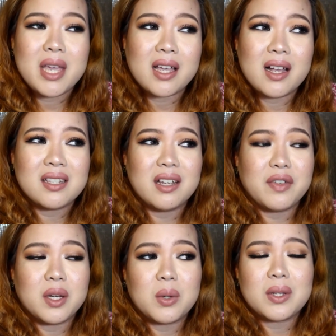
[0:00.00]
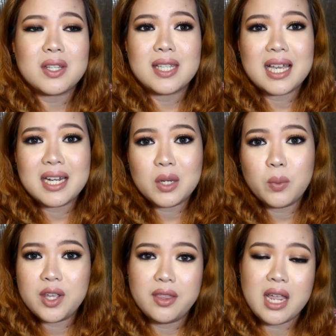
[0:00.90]
Because if you don't set
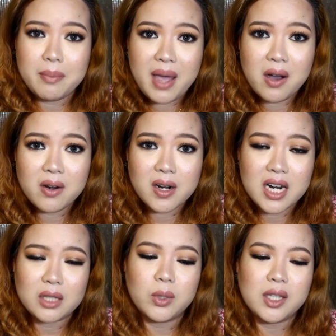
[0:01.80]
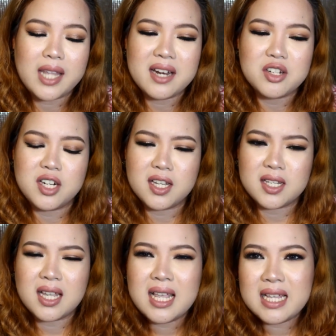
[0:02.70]
it with a powder, it would tend to
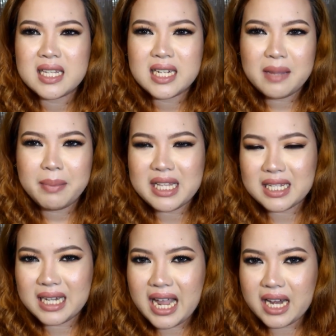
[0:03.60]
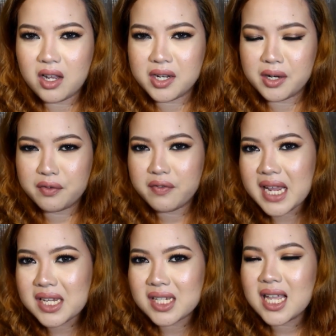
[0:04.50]
just slip and slide on your
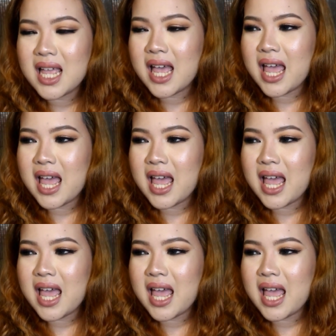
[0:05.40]
face.